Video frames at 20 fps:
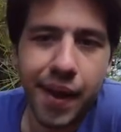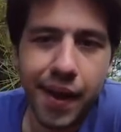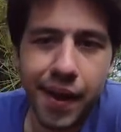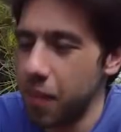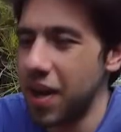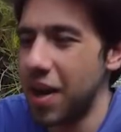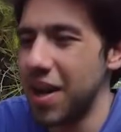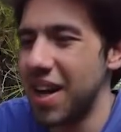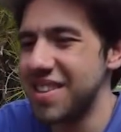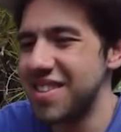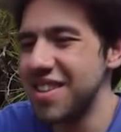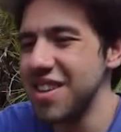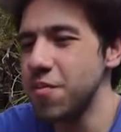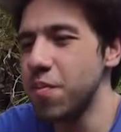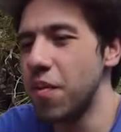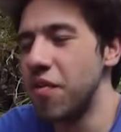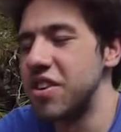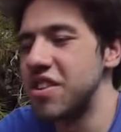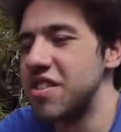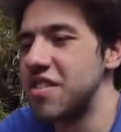I mean, at 6
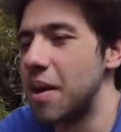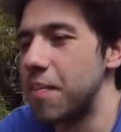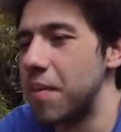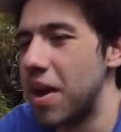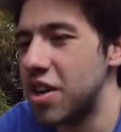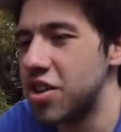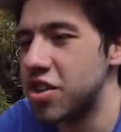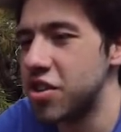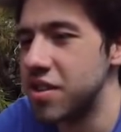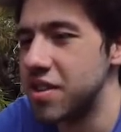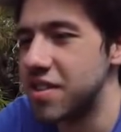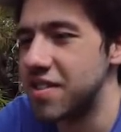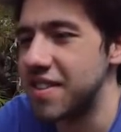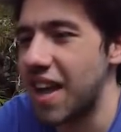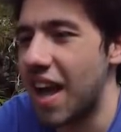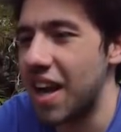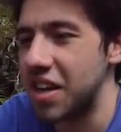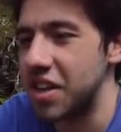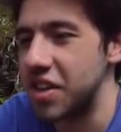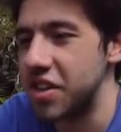provisions, I'm not sure it's
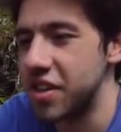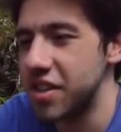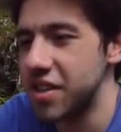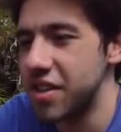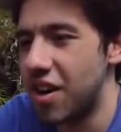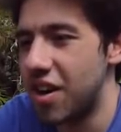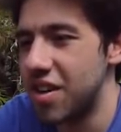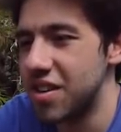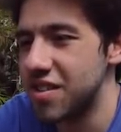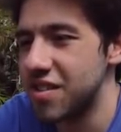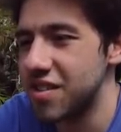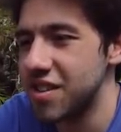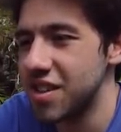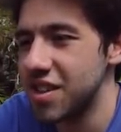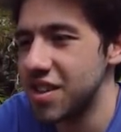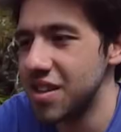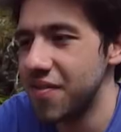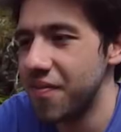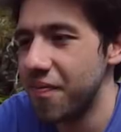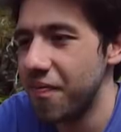that good,
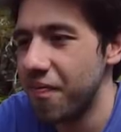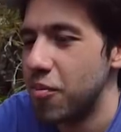honestly.